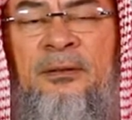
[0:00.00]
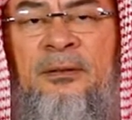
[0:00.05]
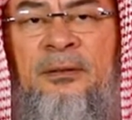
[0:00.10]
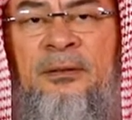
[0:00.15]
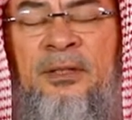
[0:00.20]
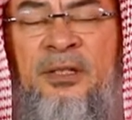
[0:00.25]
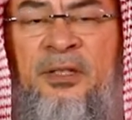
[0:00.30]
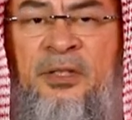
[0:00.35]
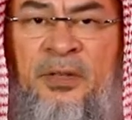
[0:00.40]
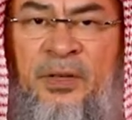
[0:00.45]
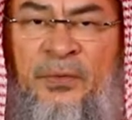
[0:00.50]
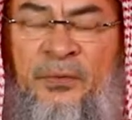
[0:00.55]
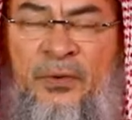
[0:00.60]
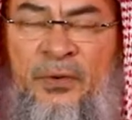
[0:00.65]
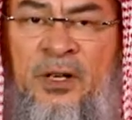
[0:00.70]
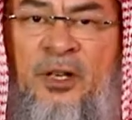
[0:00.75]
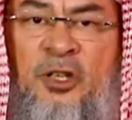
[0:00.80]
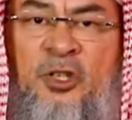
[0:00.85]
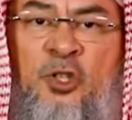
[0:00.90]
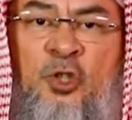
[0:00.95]
this
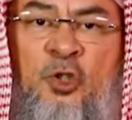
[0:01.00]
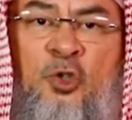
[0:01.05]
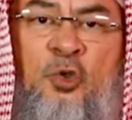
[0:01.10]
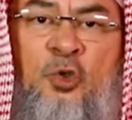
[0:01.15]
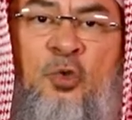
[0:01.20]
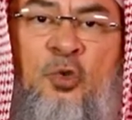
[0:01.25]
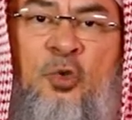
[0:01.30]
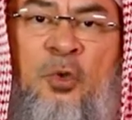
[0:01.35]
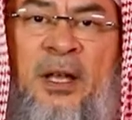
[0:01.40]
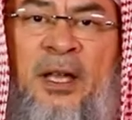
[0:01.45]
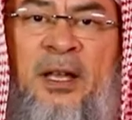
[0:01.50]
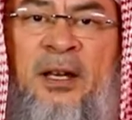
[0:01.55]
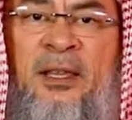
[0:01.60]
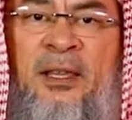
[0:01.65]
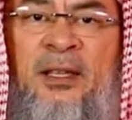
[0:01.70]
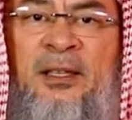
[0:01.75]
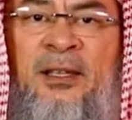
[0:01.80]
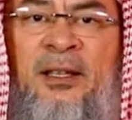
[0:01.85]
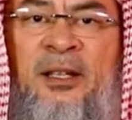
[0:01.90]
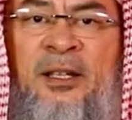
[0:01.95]
refers to
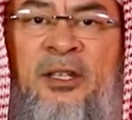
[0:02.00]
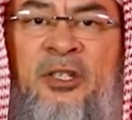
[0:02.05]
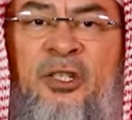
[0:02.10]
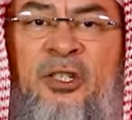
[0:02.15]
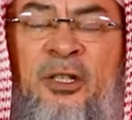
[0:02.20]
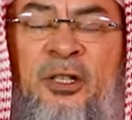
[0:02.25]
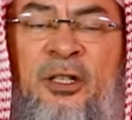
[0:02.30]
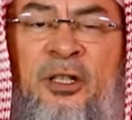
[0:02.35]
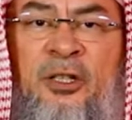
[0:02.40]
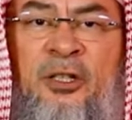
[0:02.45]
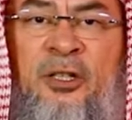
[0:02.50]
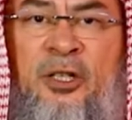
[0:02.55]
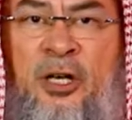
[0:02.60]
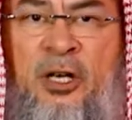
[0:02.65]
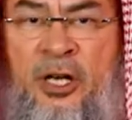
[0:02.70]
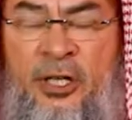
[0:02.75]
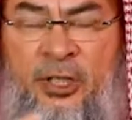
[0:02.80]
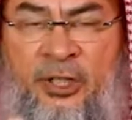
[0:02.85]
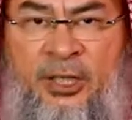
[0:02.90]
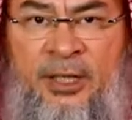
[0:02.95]
anything that is
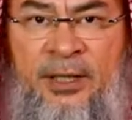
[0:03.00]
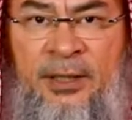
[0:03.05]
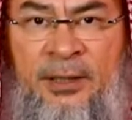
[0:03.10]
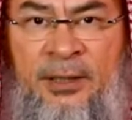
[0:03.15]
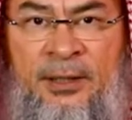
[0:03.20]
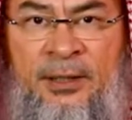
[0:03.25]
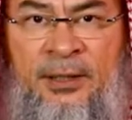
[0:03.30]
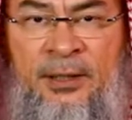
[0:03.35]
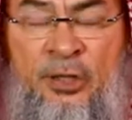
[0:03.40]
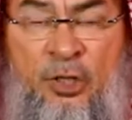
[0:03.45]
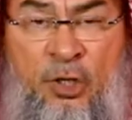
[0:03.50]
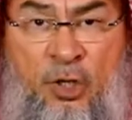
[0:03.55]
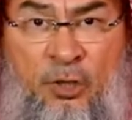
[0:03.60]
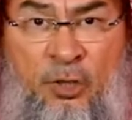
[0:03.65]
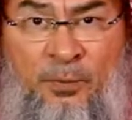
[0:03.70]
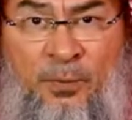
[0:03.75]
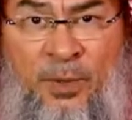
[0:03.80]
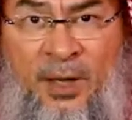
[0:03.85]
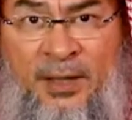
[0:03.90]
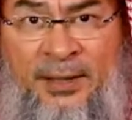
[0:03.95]
nourishing your
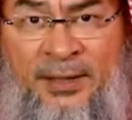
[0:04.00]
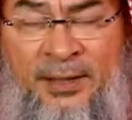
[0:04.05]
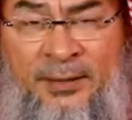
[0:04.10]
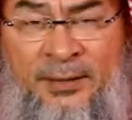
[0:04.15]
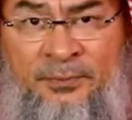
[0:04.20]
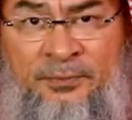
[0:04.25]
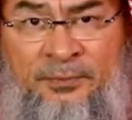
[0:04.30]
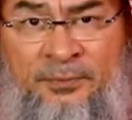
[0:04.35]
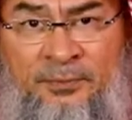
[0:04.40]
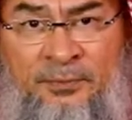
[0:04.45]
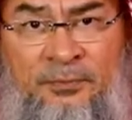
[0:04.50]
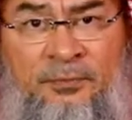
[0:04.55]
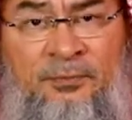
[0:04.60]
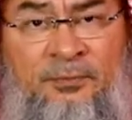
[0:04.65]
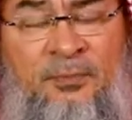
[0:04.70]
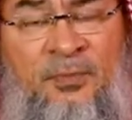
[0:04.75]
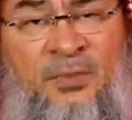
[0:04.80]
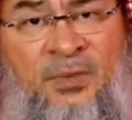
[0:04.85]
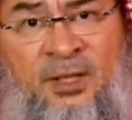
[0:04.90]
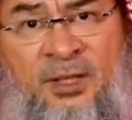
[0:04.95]
body,
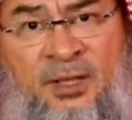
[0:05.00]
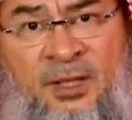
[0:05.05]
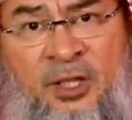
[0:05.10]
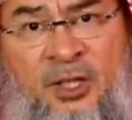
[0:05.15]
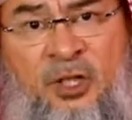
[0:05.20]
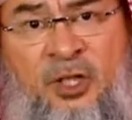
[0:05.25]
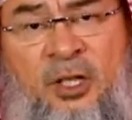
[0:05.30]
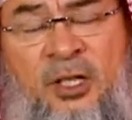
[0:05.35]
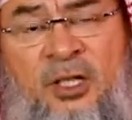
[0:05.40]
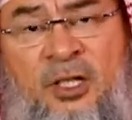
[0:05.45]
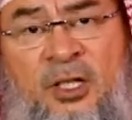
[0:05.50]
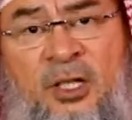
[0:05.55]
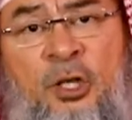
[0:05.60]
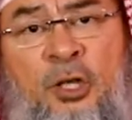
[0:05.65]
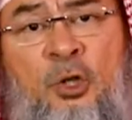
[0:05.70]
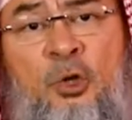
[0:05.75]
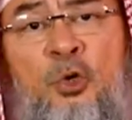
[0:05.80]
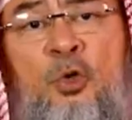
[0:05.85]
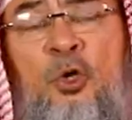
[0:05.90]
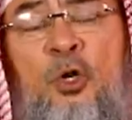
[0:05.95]
such as
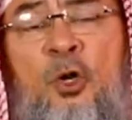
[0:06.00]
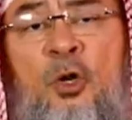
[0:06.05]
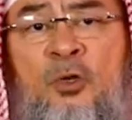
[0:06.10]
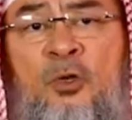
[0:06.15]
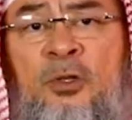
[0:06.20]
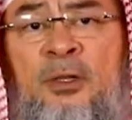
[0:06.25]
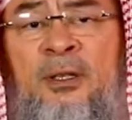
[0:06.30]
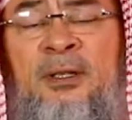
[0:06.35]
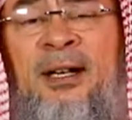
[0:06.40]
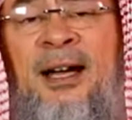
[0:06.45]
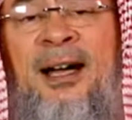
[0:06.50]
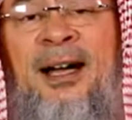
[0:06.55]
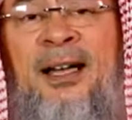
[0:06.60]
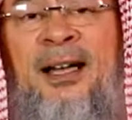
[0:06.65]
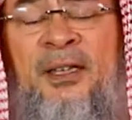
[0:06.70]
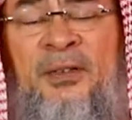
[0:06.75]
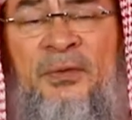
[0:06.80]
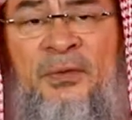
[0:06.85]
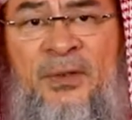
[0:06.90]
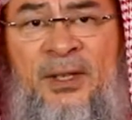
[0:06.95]
glucose and the
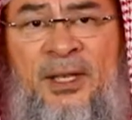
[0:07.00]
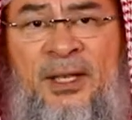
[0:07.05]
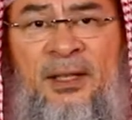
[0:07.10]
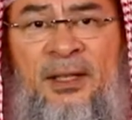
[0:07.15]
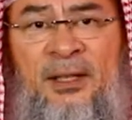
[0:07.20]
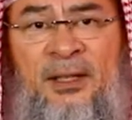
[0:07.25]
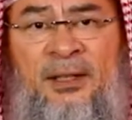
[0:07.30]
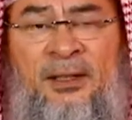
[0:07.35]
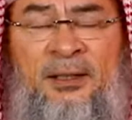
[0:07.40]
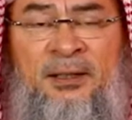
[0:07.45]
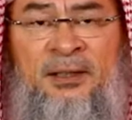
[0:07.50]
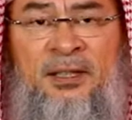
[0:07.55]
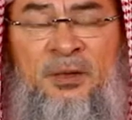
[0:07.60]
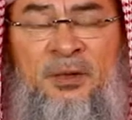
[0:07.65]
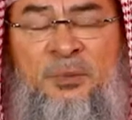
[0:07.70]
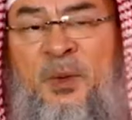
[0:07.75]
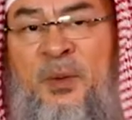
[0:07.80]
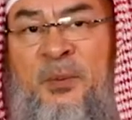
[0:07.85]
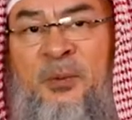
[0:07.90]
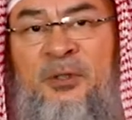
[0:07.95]
IV that
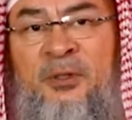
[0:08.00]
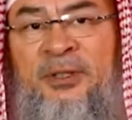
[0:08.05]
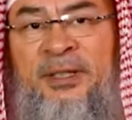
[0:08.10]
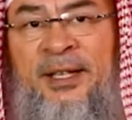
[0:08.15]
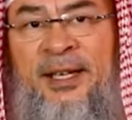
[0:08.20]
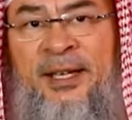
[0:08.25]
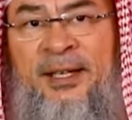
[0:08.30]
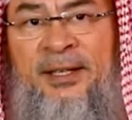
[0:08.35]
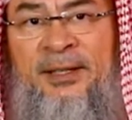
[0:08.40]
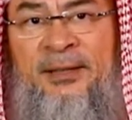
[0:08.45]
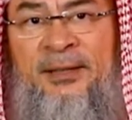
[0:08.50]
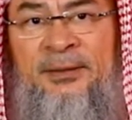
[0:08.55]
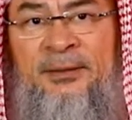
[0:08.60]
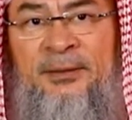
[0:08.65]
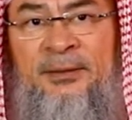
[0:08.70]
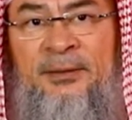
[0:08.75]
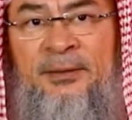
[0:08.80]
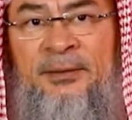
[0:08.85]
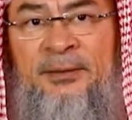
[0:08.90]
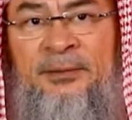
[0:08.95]
people take,
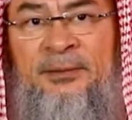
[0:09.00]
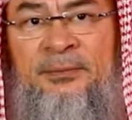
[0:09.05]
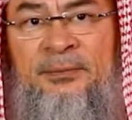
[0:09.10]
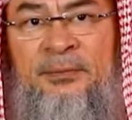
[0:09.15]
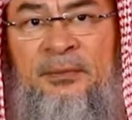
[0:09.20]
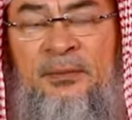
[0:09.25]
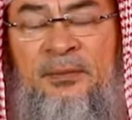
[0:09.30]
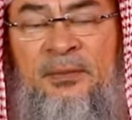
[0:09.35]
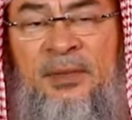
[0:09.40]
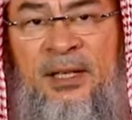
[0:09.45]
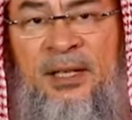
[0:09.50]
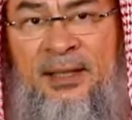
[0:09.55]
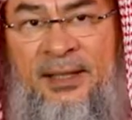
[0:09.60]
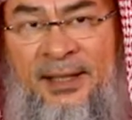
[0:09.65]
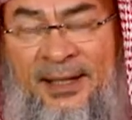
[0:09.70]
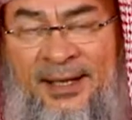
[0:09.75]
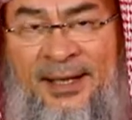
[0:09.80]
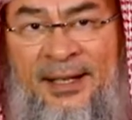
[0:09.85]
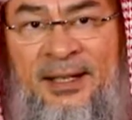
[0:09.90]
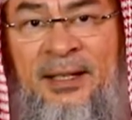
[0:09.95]
and they
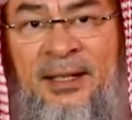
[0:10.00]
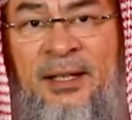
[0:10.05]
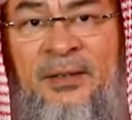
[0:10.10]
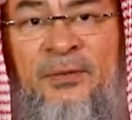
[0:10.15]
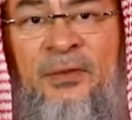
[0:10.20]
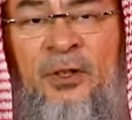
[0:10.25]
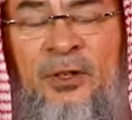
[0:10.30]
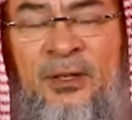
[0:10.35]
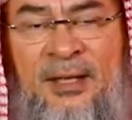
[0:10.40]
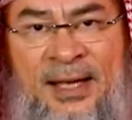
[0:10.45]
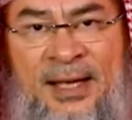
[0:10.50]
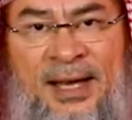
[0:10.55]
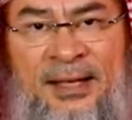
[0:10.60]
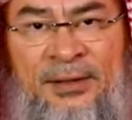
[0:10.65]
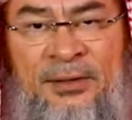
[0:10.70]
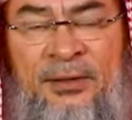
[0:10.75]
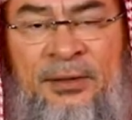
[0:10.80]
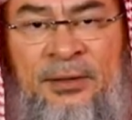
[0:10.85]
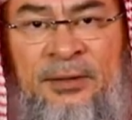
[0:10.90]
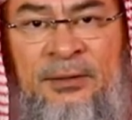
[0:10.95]
can live on
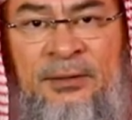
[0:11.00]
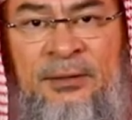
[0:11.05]
that